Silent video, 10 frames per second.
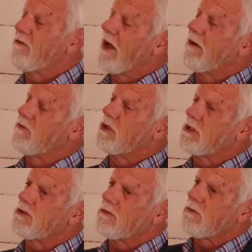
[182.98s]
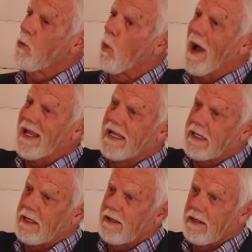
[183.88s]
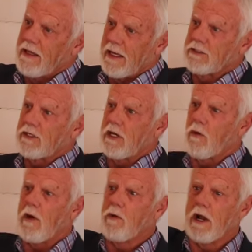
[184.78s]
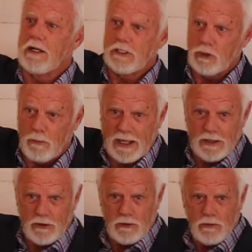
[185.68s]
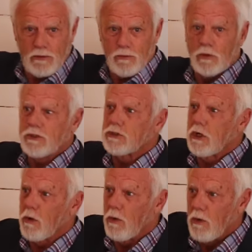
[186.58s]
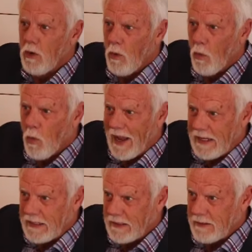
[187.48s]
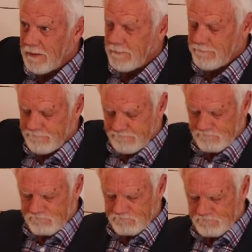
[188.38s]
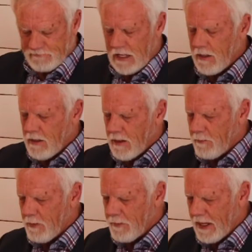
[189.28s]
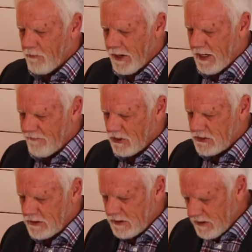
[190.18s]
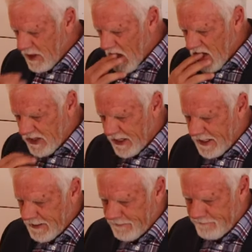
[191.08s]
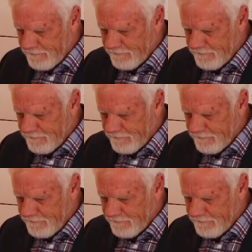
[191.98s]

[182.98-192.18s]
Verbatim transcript: if they'd have just waited and said, Yahweh, we're not disobeying you. We're just going to wait. Let me begin reading verse 18.